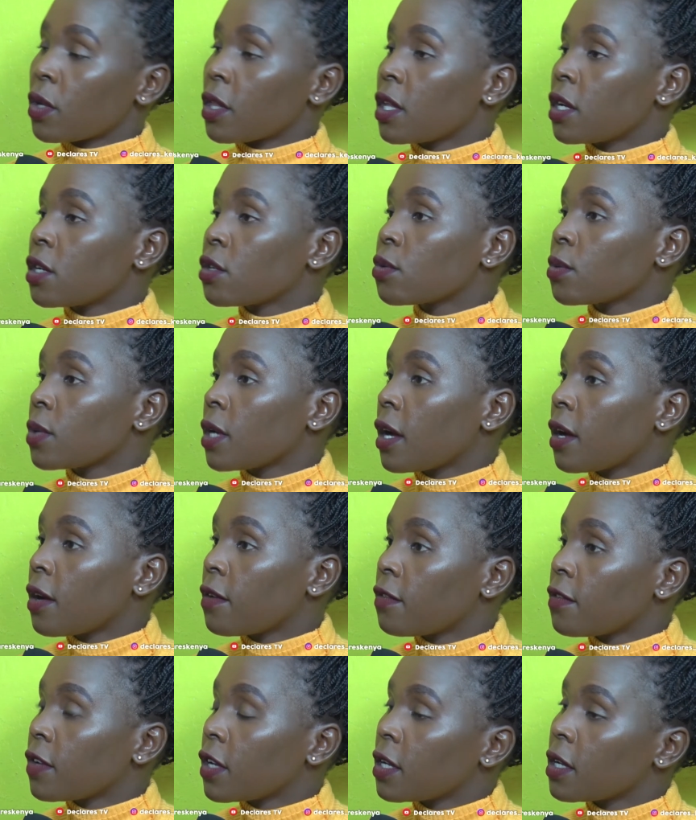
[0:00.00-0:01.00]
that we
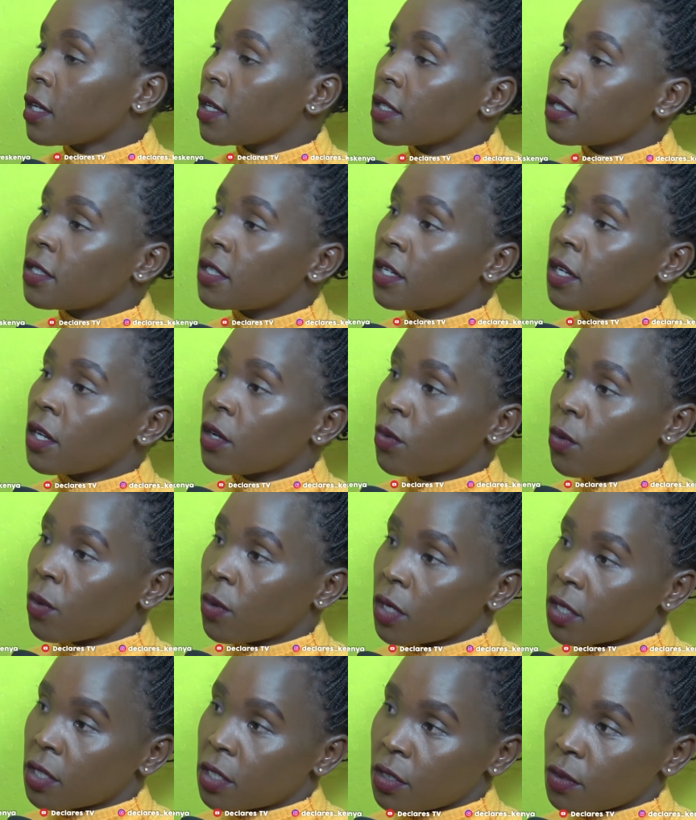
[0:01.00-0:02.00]
have gender
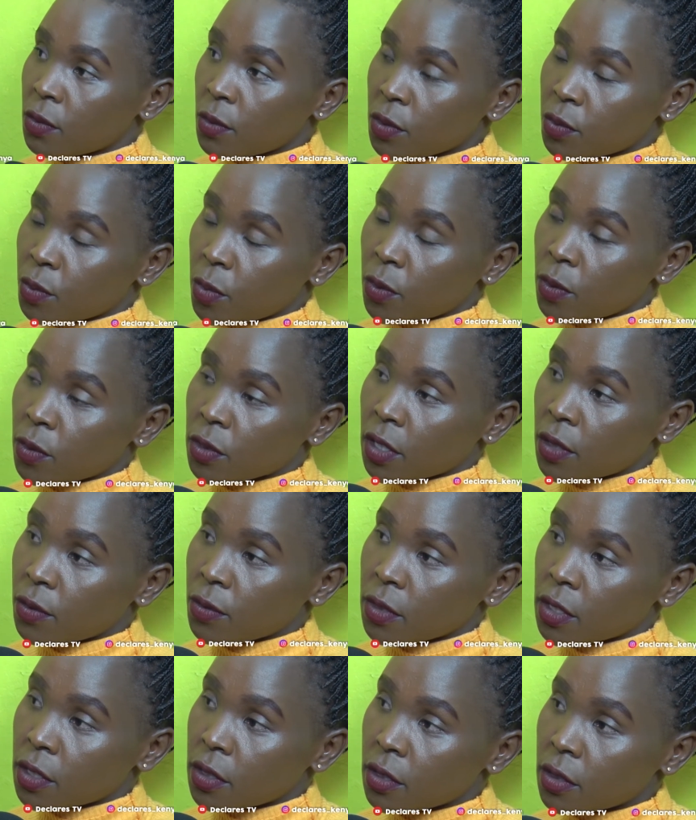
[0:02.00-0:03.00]
equality in West POKOT
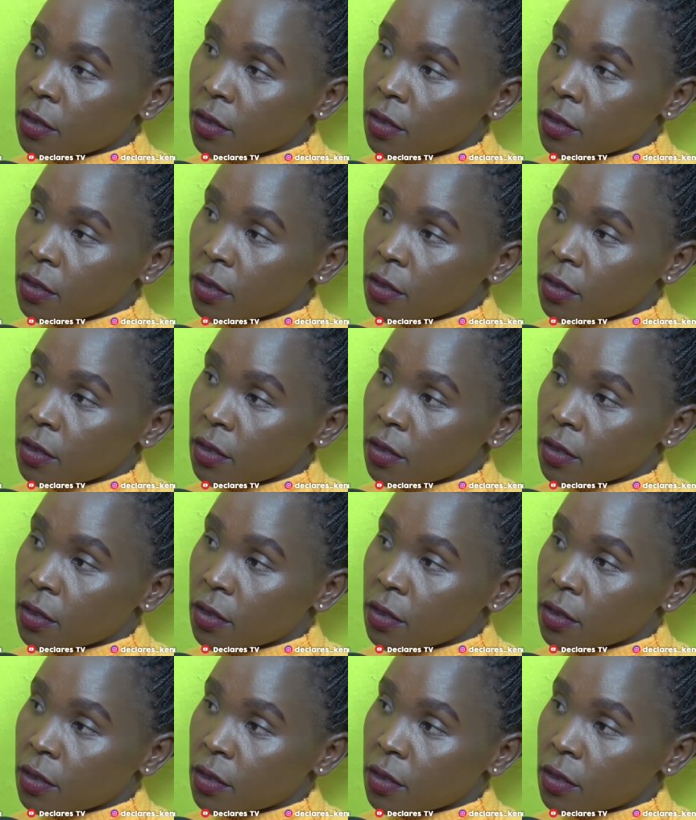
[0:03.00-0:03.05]
County.